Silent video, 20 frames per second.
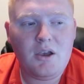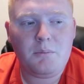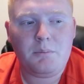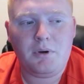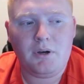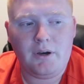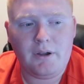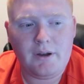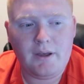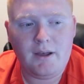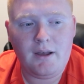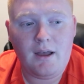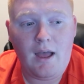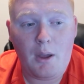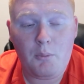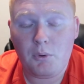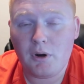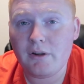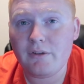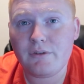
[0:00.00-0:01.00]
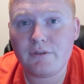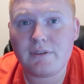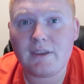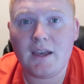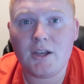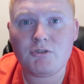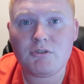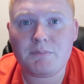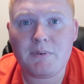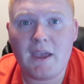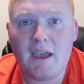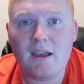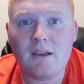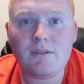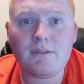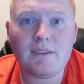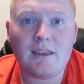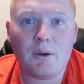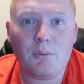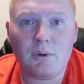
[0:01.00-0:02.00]
But I wanna lose 100
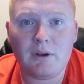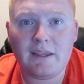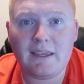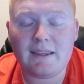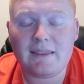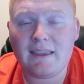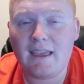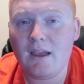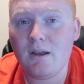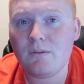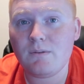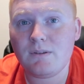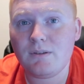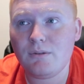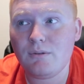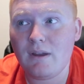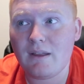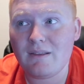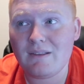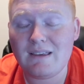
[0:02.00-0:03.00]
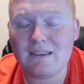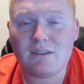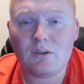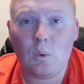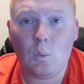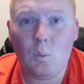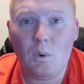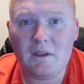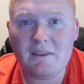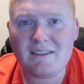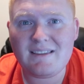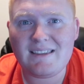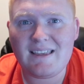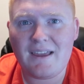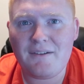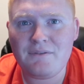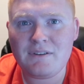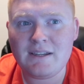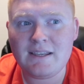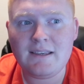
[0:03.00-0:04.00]
pounds. I wanna get down to at least
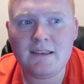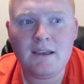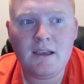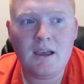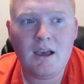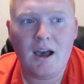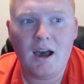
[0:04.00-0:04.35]
170.